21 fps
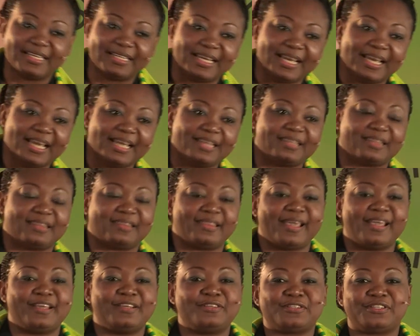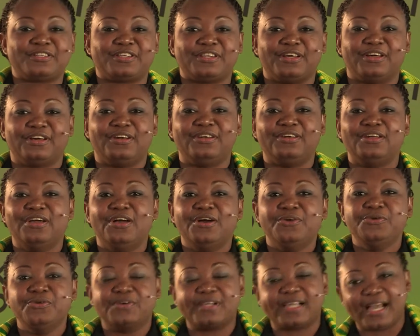get things done.
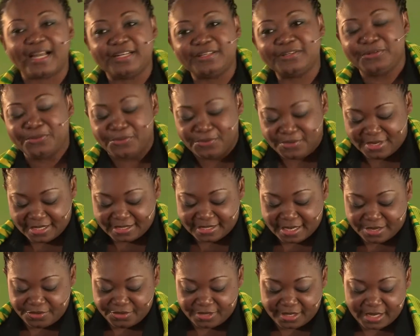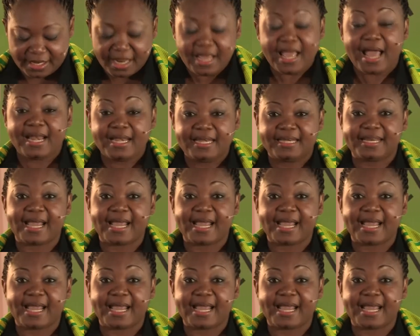You can't do this and you can't. And